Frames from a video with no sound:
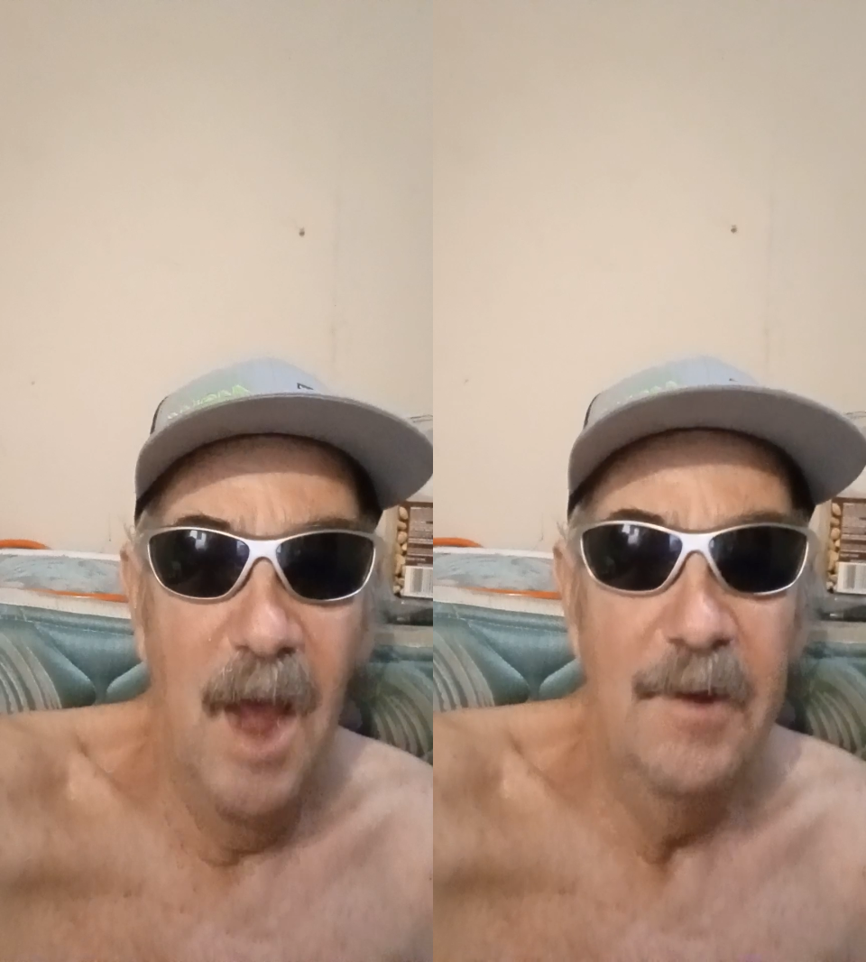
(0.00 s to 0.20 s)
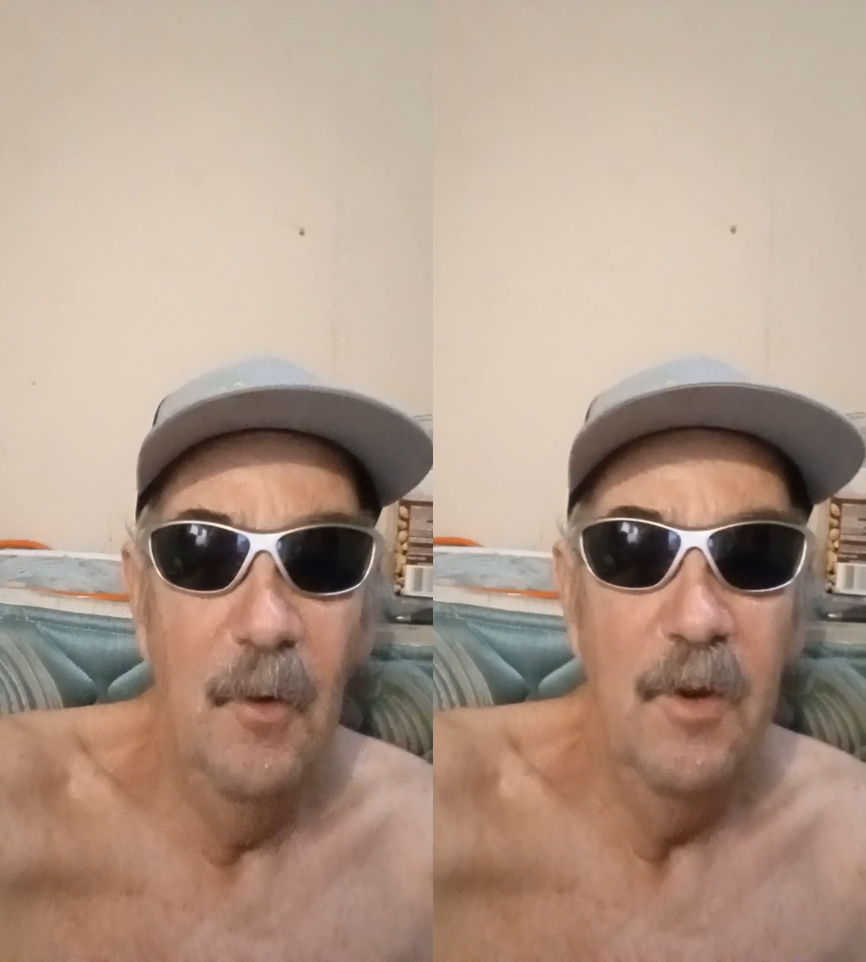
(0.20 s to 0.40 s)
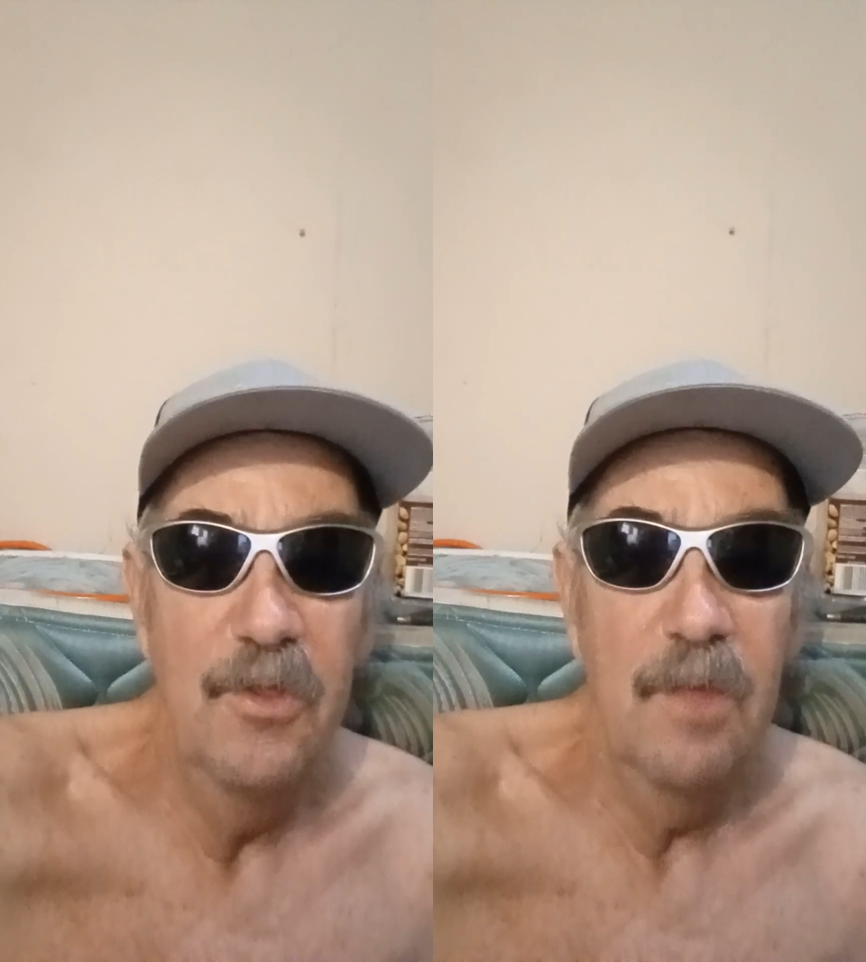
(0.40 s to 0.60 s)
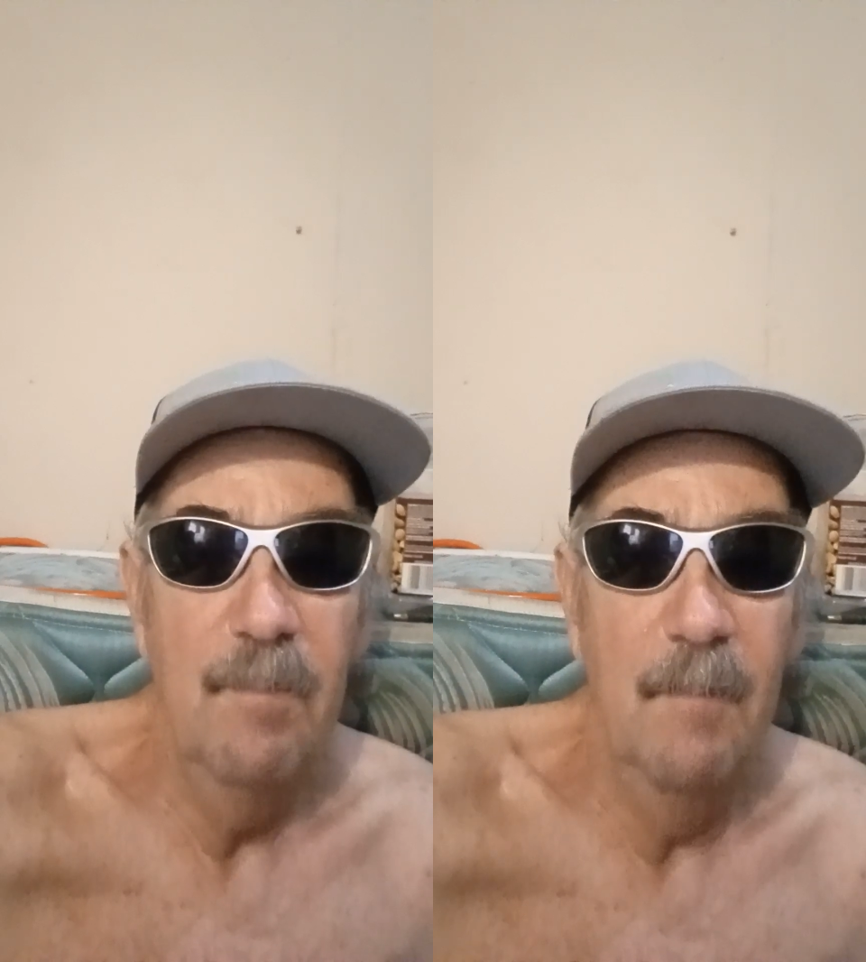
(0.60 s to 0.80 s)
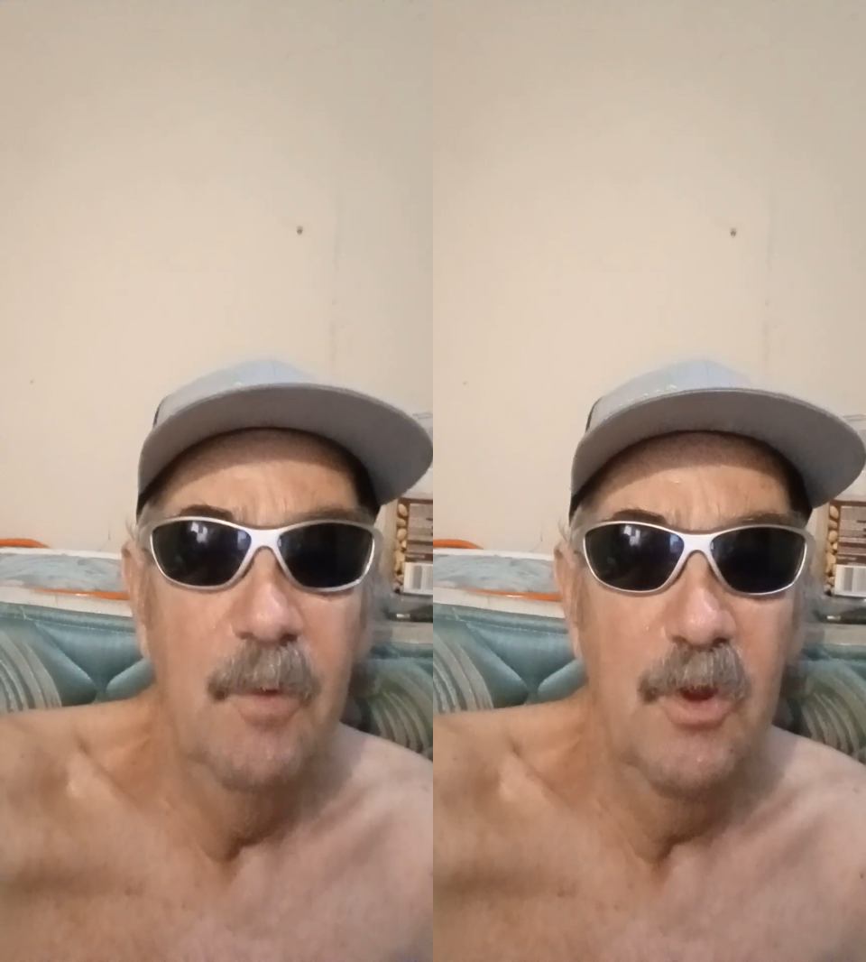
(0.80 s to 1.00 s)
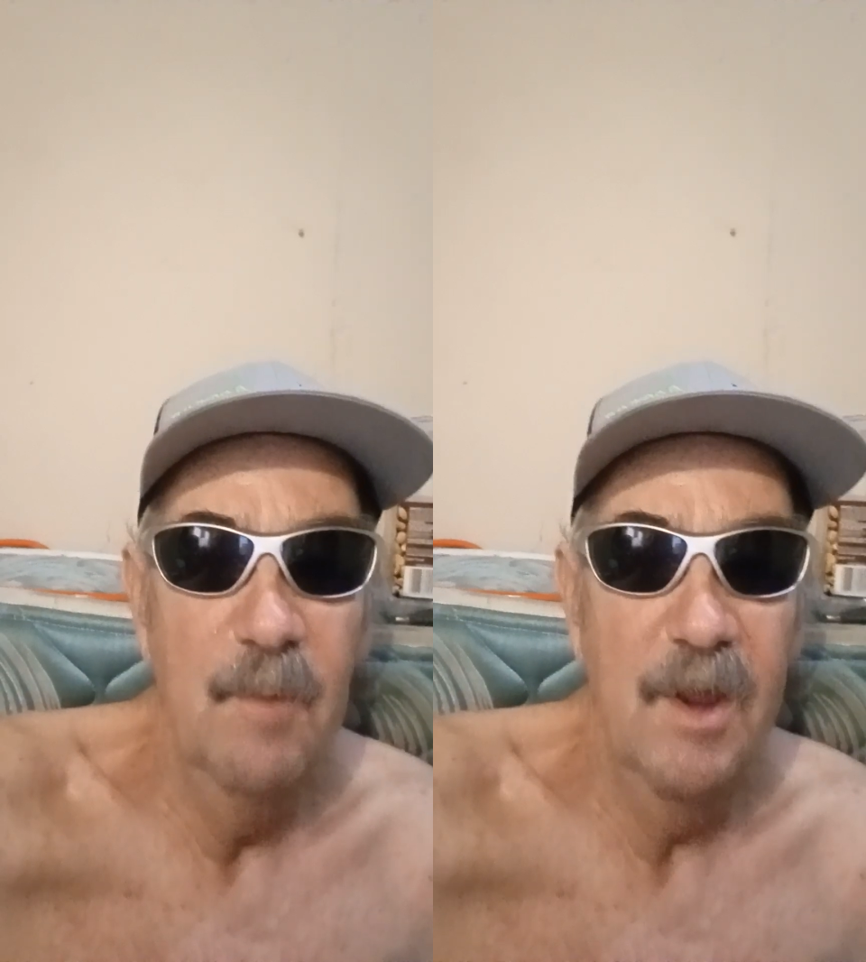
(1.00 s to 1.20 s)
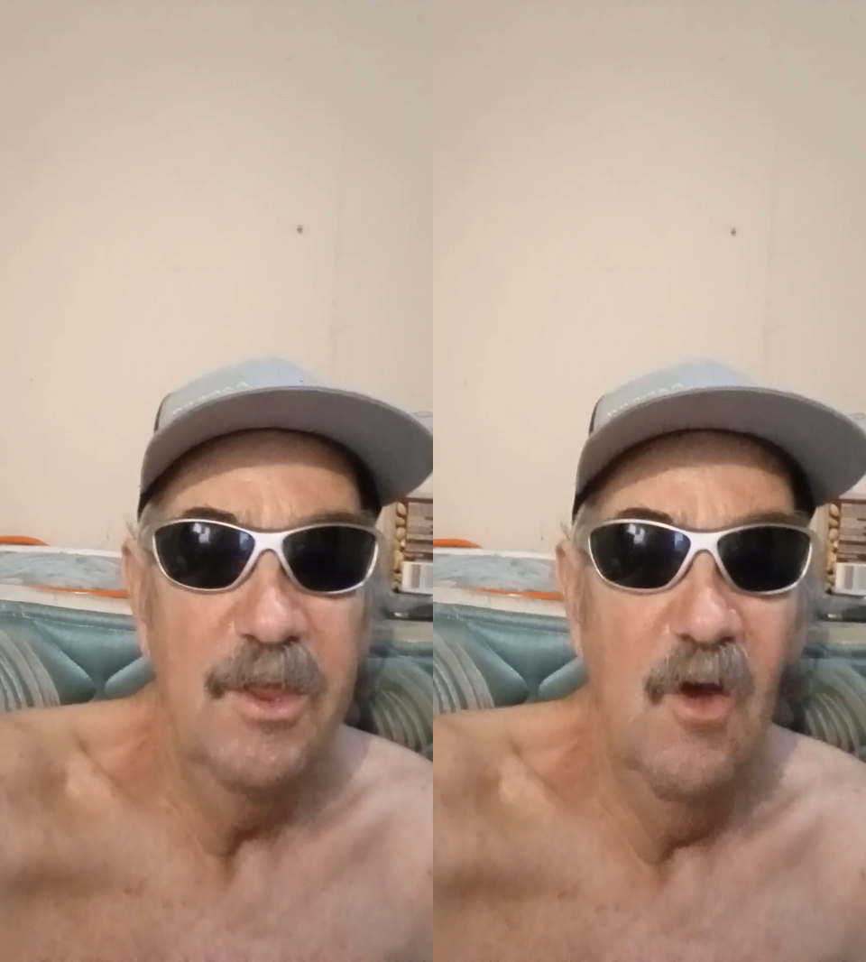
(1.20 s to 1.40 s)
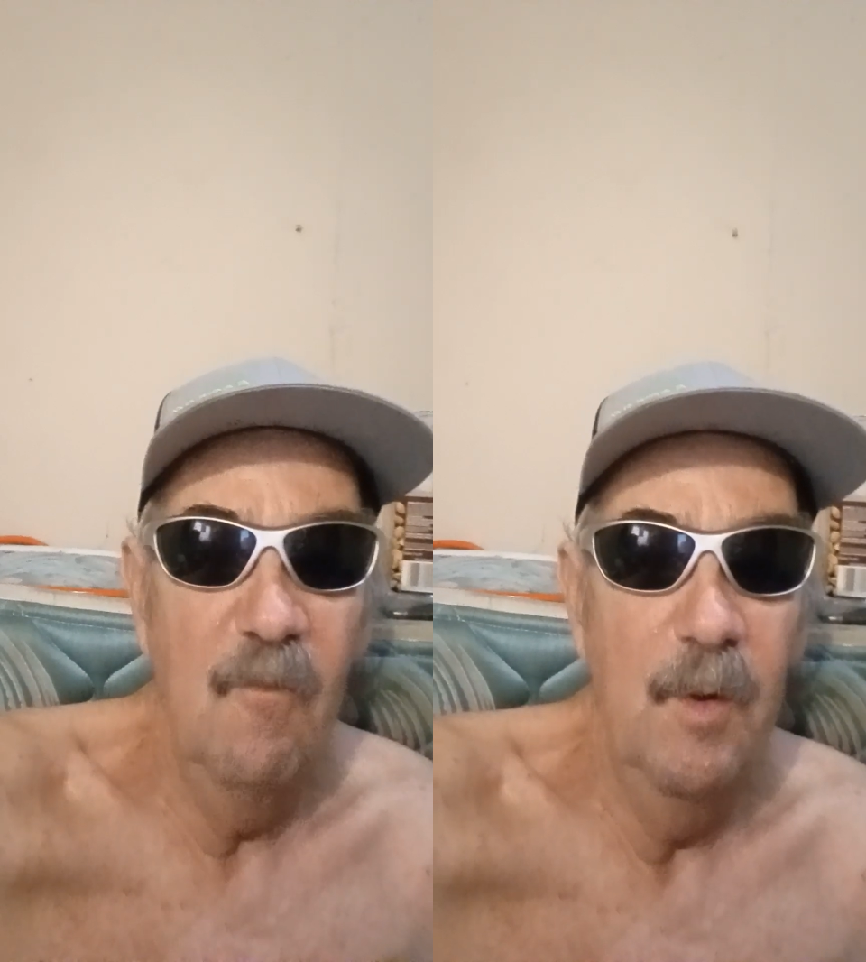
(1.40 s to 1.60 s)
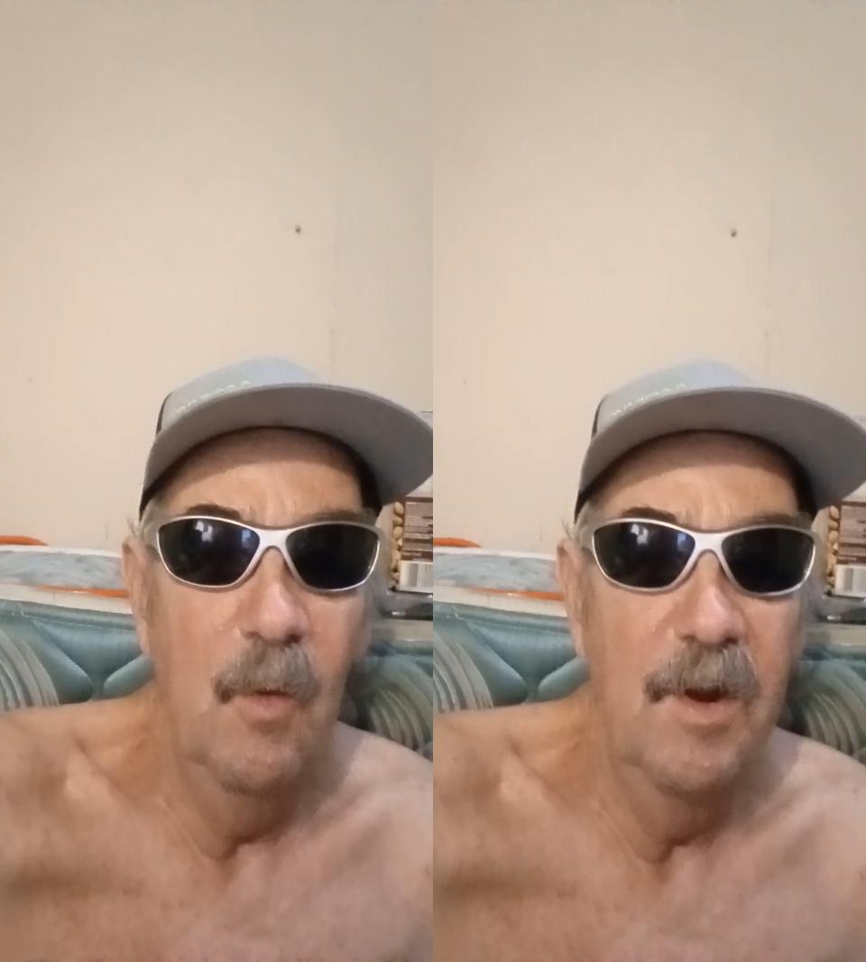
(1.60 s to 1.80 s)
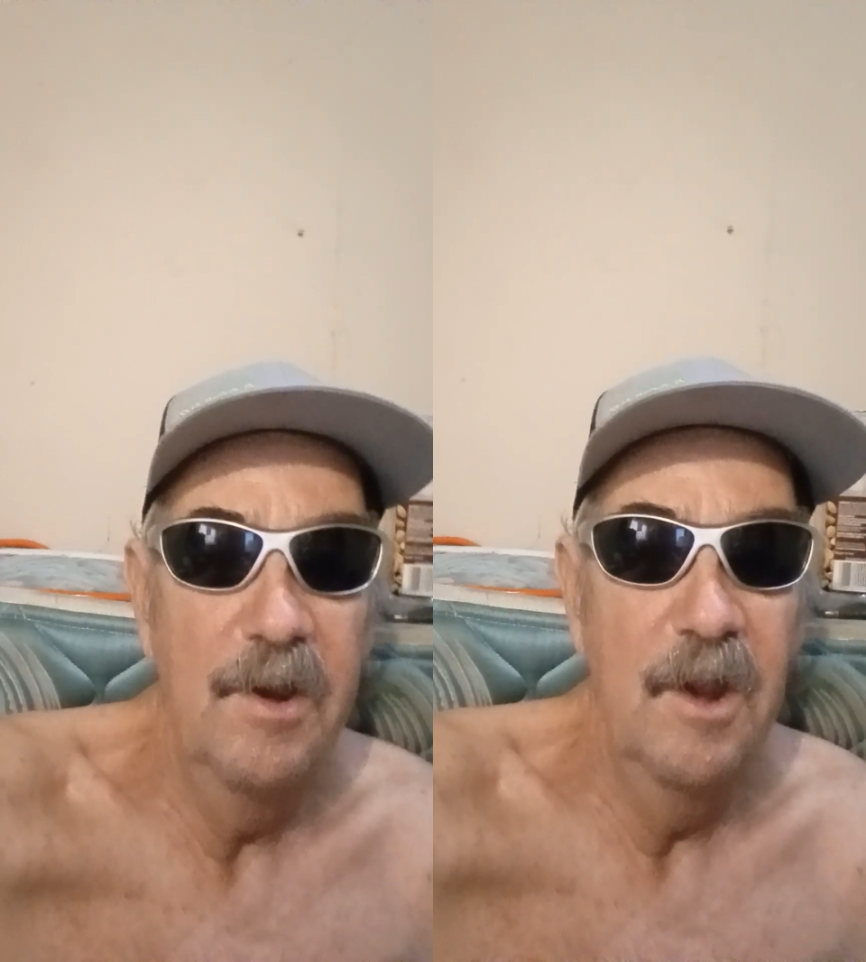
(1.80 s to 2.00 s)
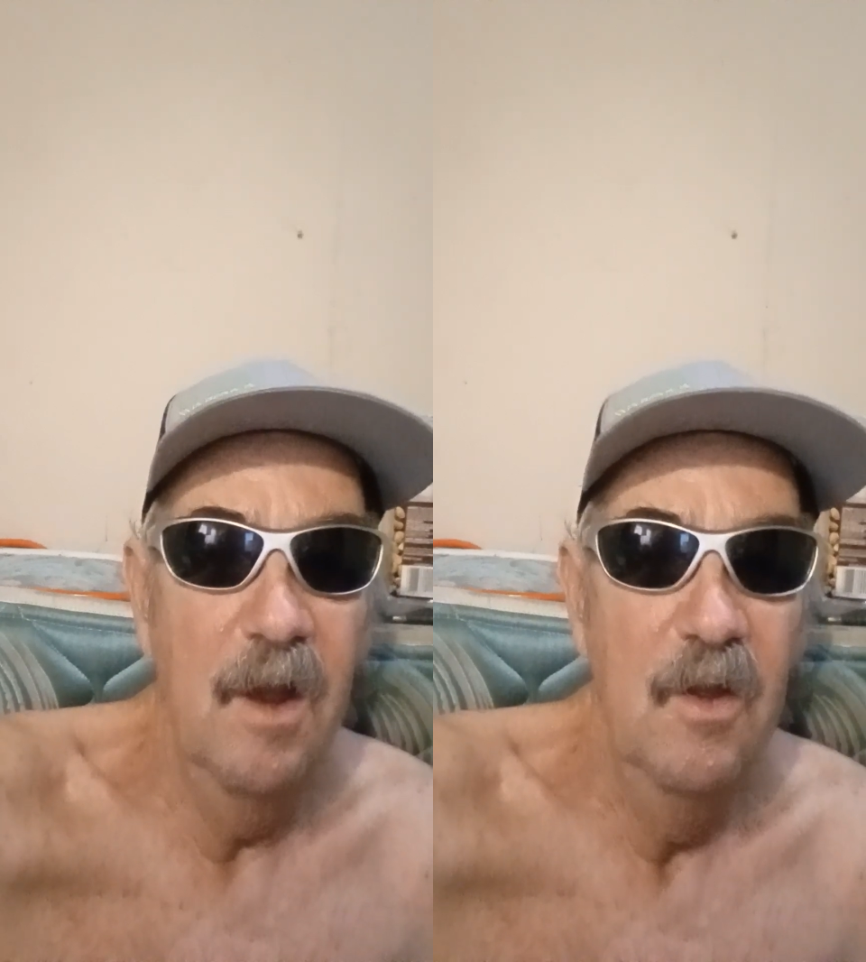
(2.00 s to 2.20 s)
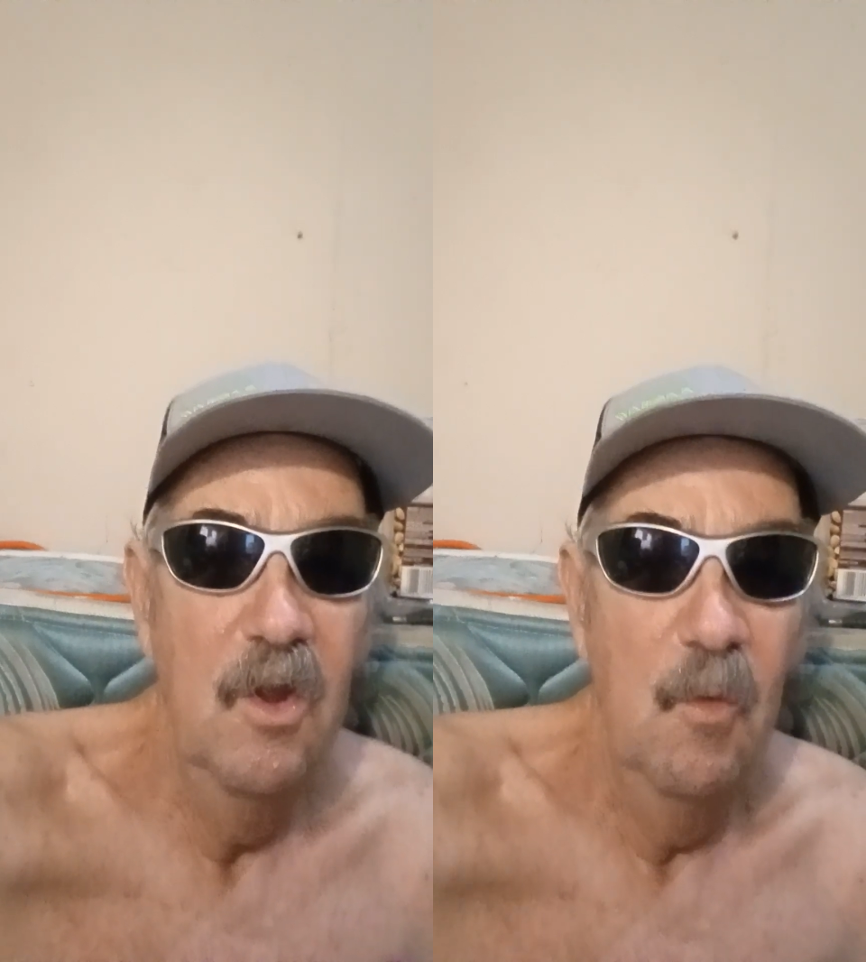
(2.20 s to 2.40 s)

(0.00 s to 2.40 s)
I don't use this person myself, but what uh,